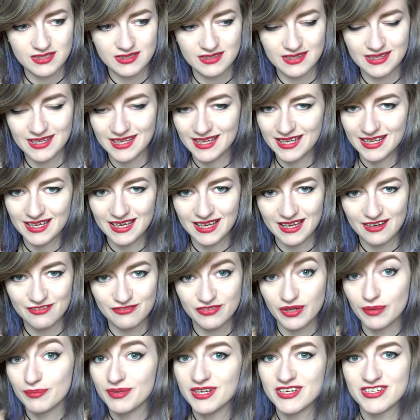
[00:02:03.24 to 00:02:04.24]
the
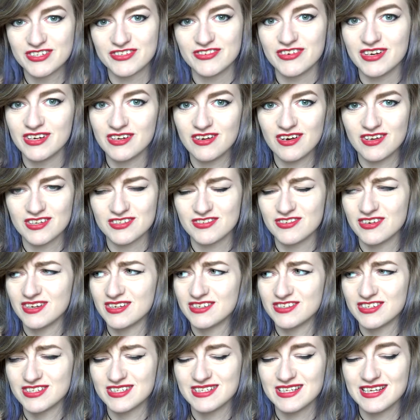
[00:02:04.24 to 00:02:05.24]
film industry in Austria
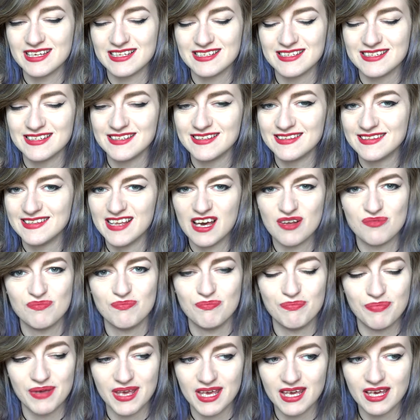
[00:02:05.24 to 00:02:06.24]
just isn't that
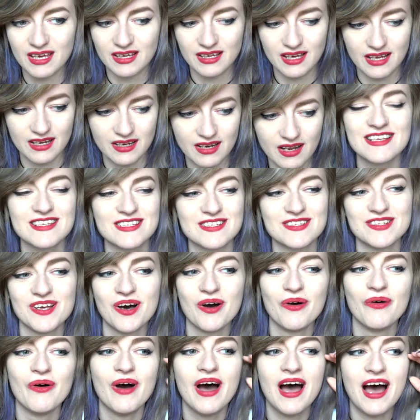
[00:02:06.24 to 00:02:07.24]
big and
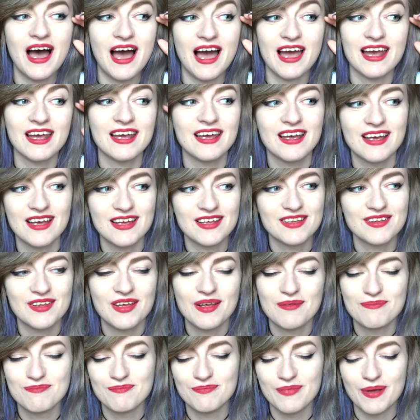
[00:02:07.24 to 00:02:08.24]
so I
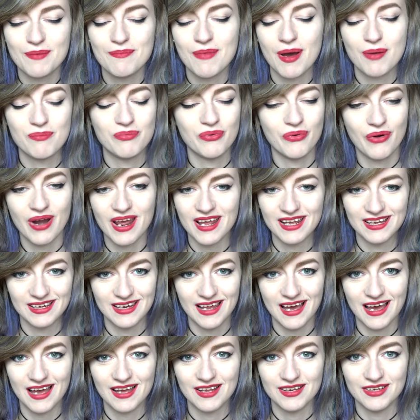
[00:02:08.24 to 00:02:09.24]
in, in my brain
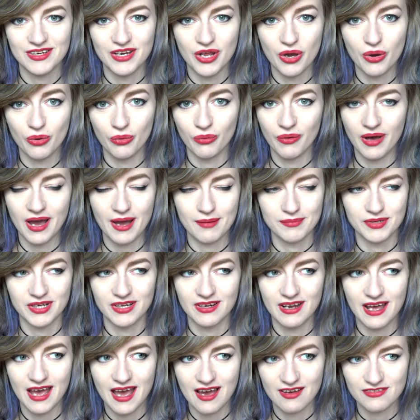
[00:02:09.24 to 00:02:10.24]
I know I'm
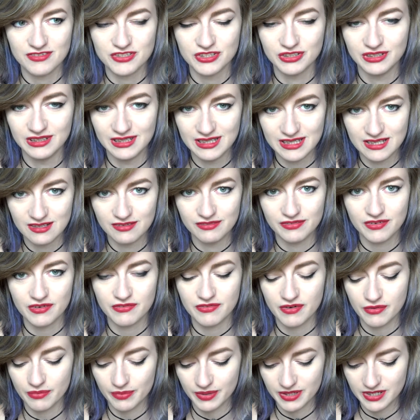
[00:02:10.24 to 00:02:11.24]
gonna have to leave
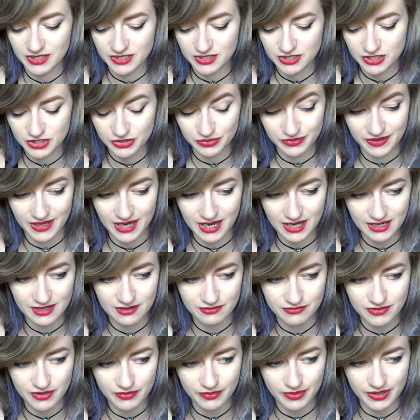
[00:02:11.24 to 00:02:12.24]
if I want to do that
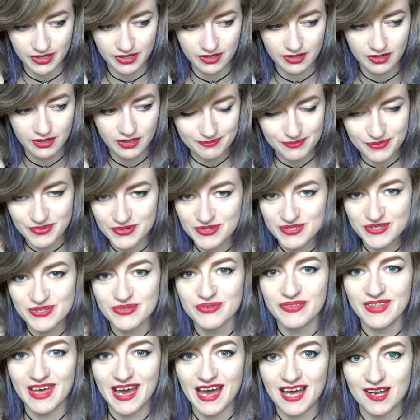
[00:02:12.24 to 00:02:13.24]
if I want to
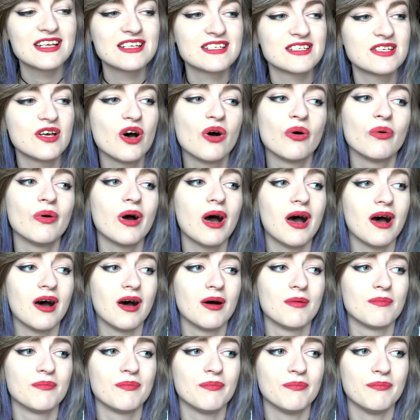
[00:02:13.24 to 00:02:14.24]
pursue that so
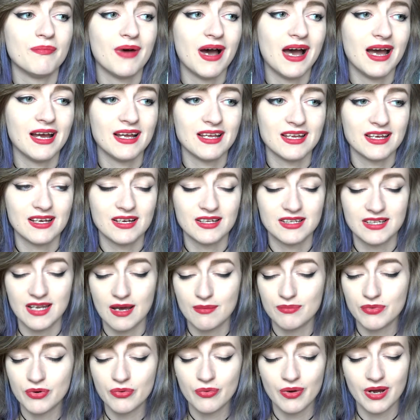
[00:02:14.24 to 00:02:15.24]
um, my
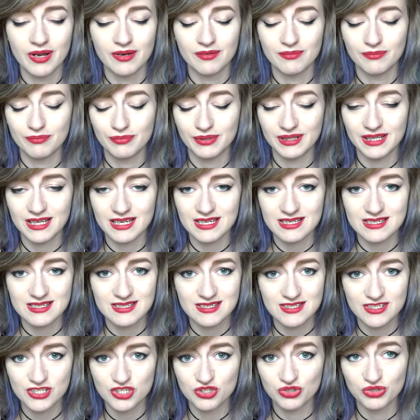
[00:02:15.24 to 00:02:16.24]
number one
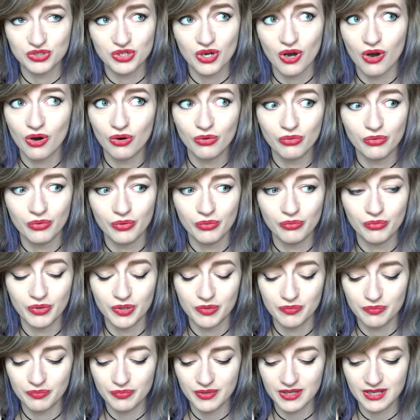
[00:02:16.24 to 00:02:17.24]
place to go
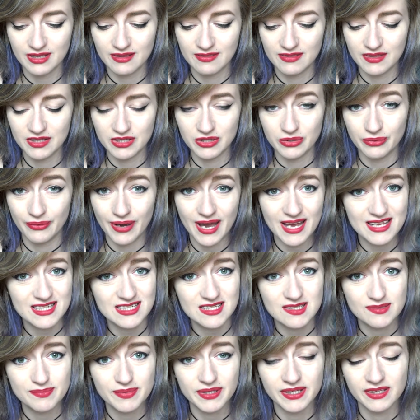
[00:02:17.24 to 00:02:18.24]
would be the
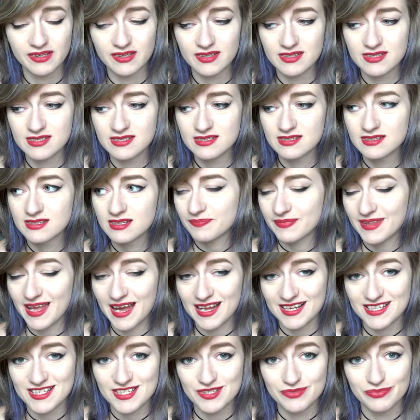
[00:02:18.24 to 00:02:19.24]
US because
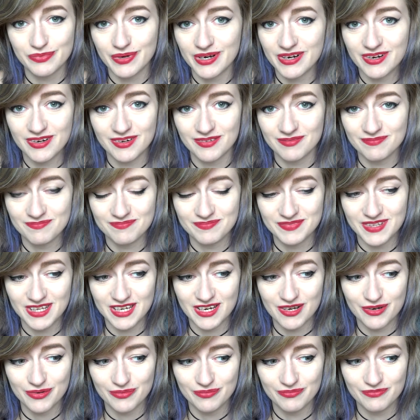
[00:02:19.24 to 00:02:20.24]
that's where you
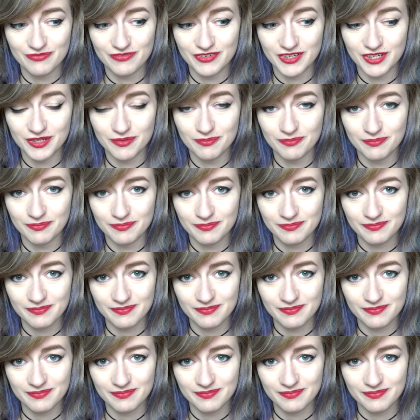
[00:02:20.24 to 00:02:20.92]
know film